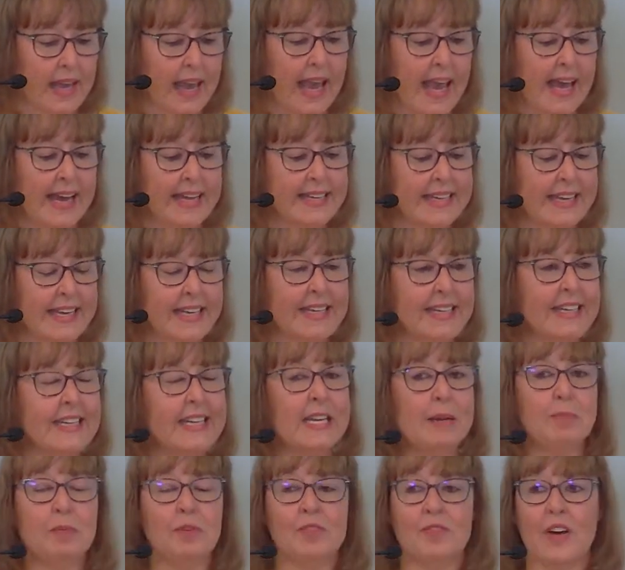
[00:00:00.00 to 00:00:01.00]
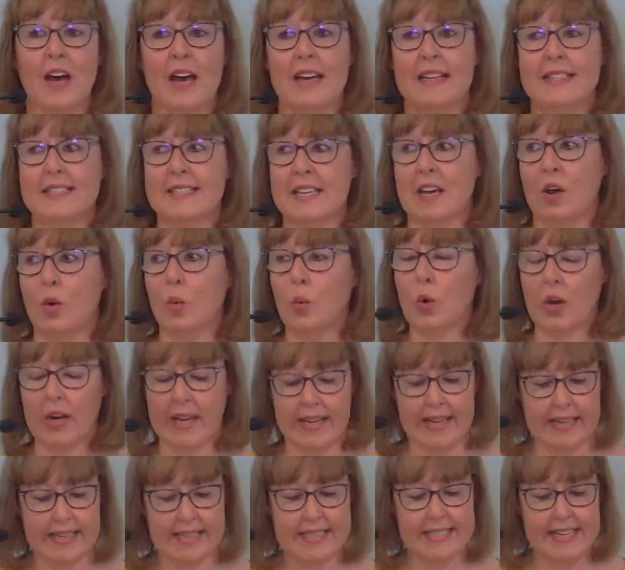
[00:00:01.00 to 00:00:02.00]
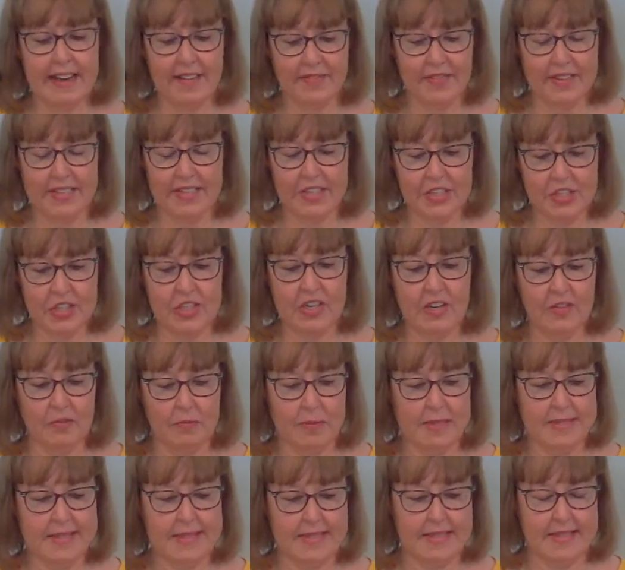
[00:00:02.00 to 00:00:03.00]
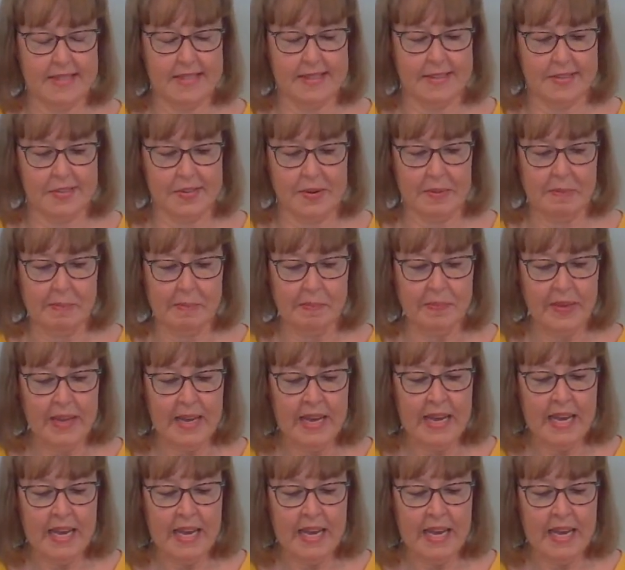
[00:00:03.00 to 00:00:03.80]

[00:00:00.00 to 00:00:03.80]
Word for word: And in it, he provides a working definition of mysticism.